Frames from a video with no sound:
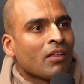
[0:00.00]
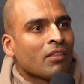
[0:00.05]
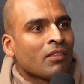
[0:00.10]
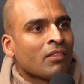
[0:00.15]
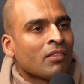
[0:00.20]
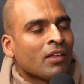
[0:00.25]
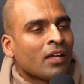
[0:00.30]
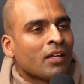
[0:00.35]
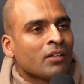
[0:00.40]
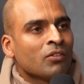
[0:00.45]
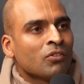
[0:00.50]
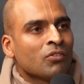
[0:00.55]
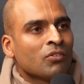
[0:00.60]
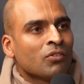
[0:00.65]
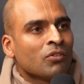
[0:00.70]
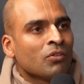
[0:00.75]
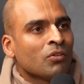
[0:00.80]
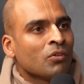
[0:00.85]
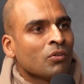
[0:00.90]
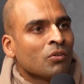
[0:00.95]
than
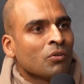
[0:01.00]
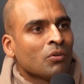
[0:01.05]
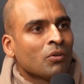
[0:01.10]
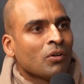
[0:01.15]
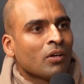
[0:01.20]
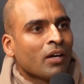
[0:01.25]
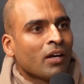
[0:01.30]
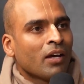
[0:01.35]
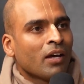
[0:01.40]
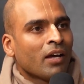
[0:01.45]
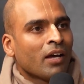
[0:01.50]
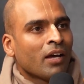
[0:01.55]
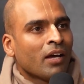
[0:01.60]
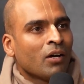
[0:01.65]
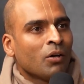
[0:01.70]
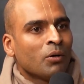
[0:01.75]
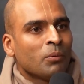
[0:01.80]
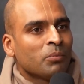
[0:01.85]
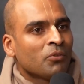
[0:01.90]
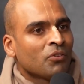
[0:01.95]
to
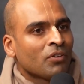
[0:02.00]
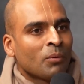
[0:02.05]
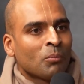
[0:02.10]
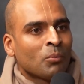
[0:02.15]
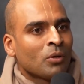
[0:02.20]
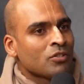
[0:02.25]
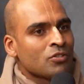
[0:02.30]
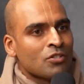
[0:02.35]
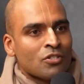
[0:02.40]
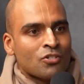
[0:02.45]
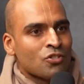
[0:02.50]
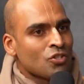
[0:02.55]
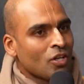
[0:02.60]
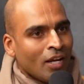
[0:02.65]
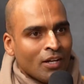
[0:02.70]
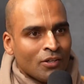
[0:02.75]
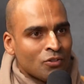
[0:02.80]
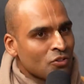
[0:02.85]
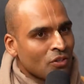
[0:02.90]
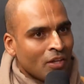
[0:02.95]
help someone just
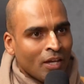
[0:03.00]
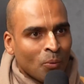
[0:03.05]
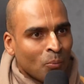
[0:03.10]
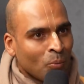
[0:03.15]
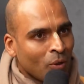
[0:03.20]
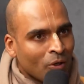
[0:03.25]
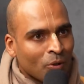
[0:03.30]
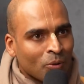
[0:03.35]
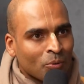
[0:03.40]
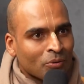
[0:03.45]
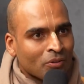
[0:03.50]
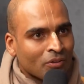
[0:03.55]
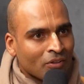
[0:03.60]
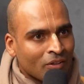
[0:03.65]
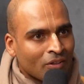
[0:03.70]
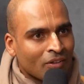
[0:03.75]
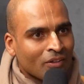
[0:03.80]
change their world?